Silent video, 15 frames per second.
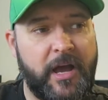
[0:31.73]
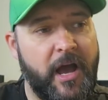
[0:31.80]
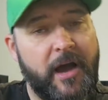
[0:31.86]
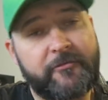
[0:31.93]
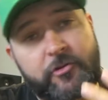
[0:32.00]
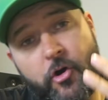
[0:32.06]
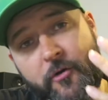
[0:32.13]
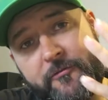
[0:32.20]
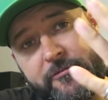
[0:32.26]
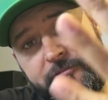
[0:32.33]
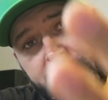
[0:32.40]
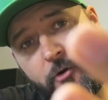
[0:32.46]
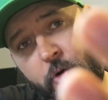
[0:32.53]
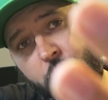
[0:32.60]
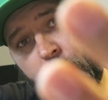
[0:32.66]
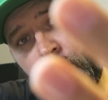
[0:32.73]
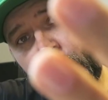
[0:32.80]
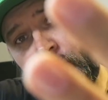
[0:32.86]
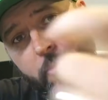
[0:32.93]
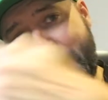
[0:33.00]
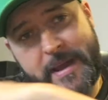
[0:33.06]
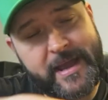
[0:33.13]
I've got
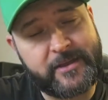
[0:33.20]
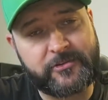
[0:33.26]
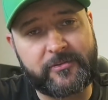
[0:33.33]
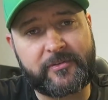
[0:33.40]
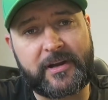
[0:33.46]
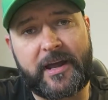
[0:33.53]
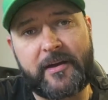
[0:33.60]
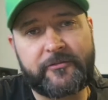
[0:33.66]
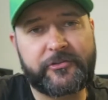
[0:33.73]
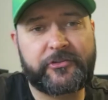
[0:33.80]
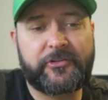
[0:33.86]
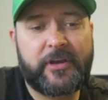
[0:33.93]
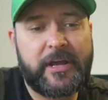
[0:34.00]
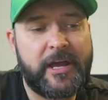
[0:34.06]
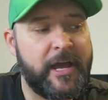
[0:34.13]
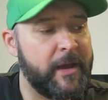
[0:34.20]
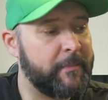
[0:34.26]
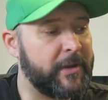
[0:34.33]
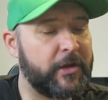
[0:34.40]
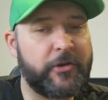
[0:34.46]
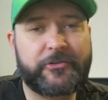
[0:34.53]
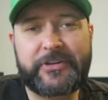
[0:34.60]
4 pairs of gloves
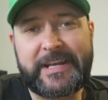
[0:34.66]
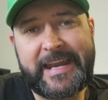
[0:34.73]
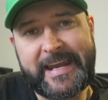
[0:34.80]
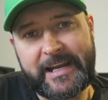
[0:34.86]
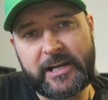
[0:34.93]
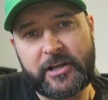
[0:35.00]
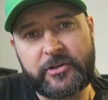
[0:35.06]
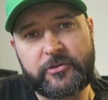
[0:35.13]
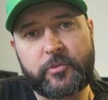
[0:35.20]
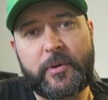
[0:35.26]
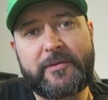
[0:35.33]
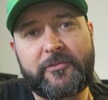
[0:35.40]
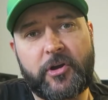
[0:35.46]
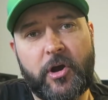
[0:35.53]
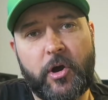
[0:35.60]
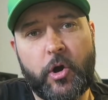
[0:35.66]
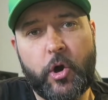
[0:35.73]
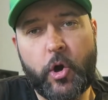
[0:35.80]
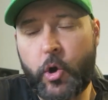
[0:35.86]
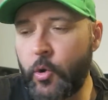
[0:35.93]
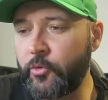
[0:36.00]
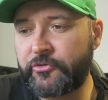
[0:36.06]
because in England we've got
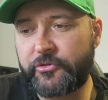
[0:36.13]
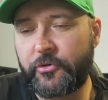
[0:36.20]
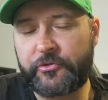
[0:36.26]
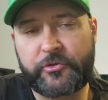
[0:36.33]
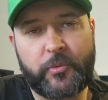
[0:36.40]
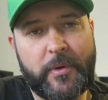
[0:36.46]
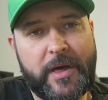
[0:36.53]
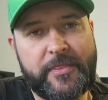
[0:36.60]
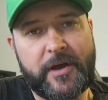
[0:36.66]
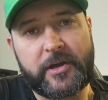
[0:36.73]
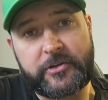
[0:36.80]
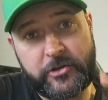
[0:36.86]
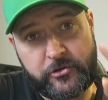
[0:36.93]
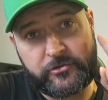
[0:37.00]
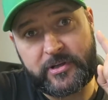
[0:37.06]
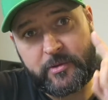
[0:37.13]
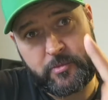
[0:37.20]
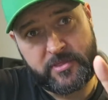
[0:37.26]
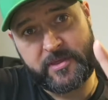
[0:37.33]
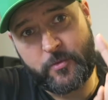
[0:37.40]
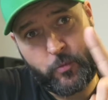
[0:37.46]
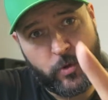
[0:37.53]
all sorts of weather, usually
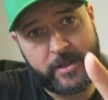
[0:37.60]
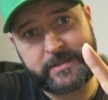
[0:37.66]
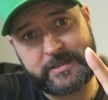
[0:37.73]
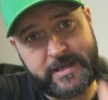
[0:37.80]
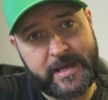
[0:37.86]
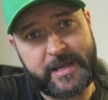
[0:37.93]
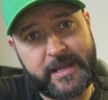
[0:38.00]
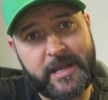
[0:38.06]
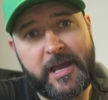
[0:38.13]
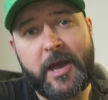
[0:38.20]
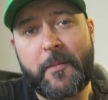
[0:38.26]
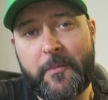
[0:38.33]
within one day,